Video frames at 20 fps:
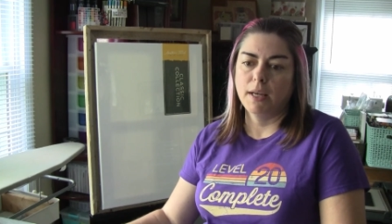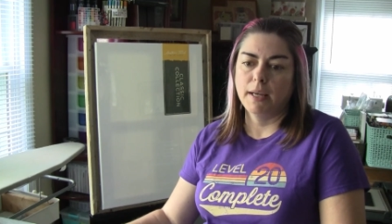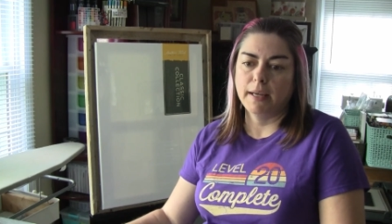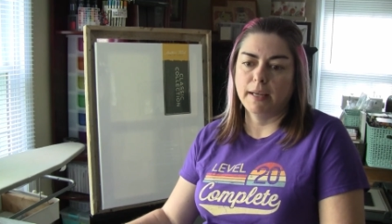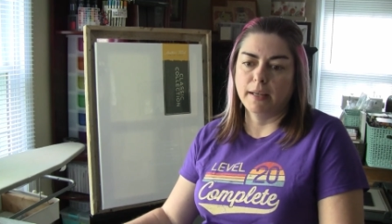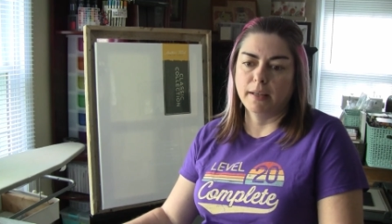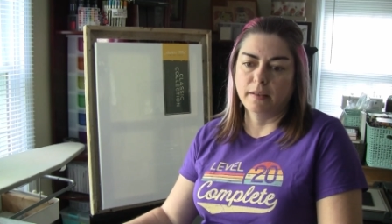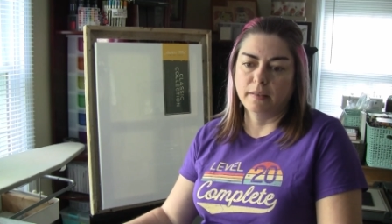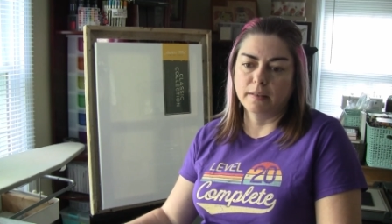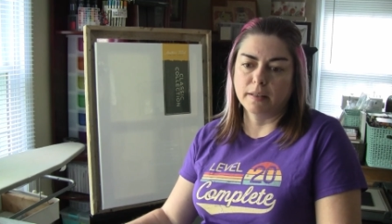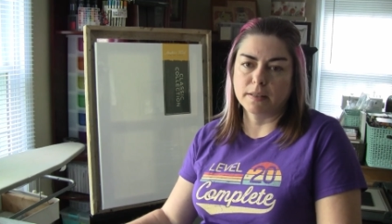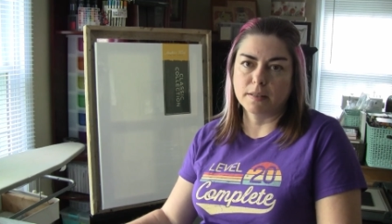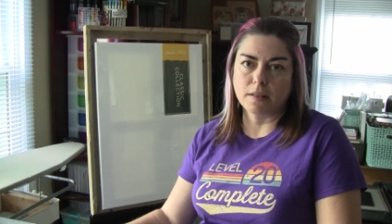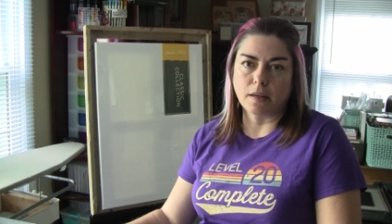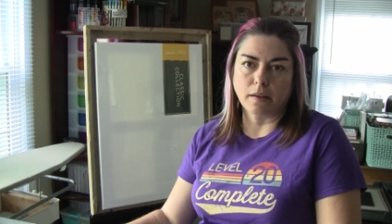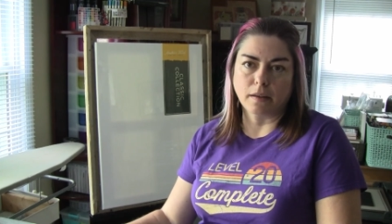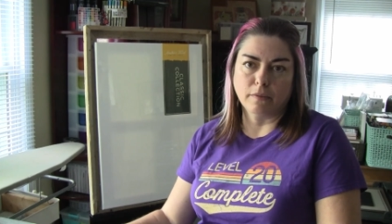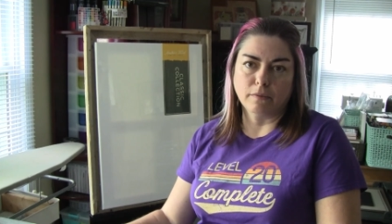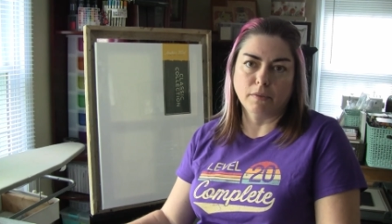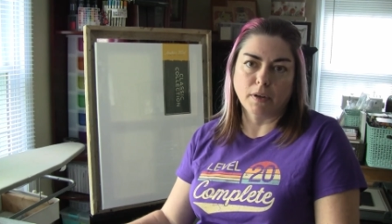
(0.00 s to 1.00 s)
in the
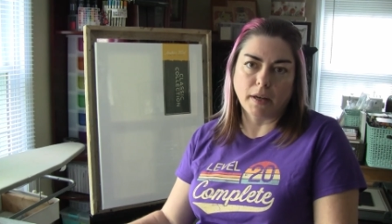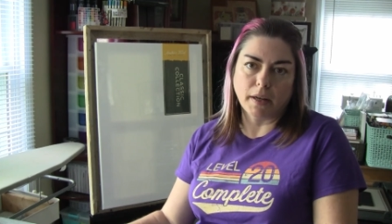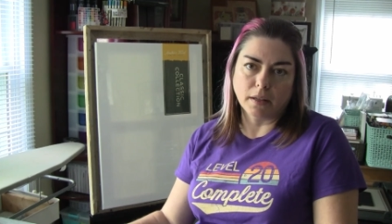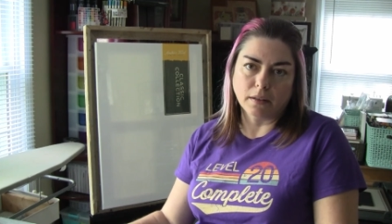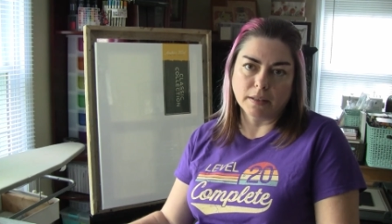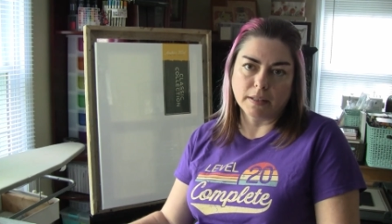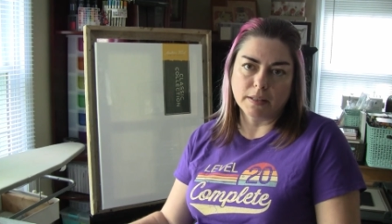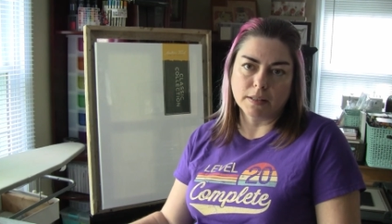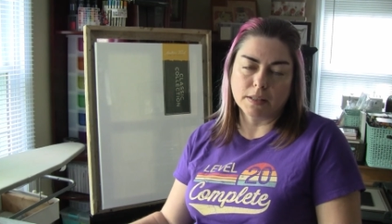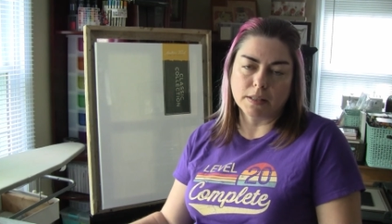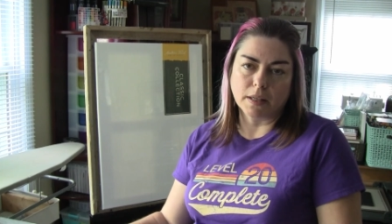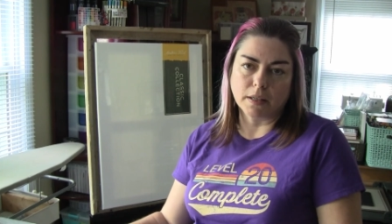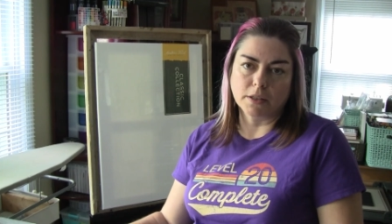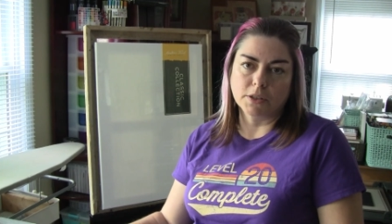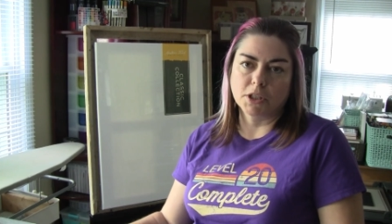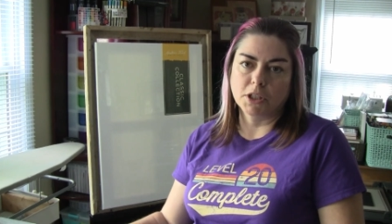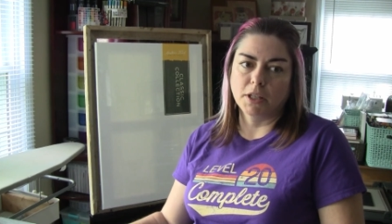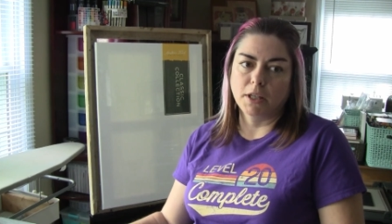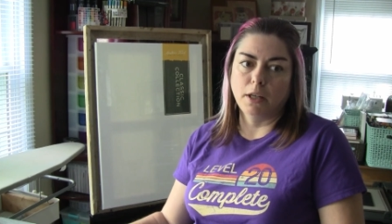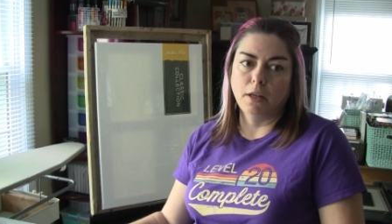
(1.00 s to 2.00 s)
second violin
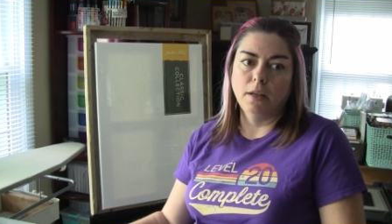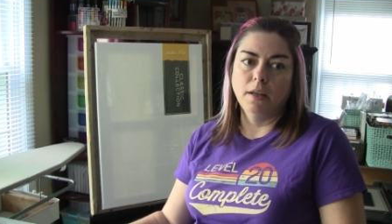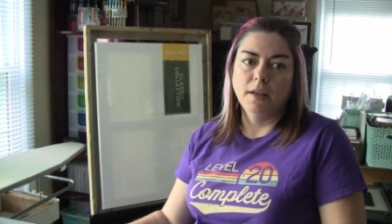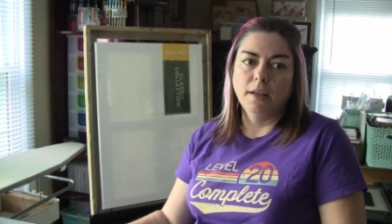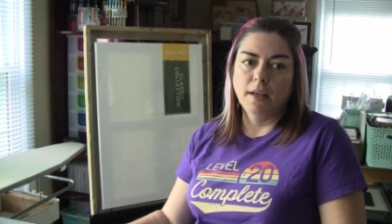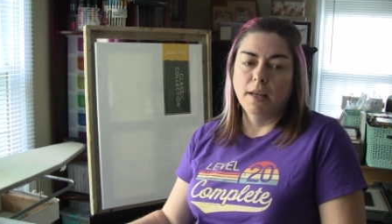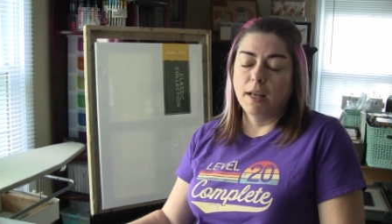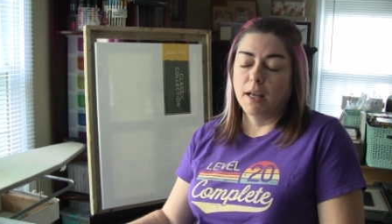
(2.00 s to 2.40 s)
section,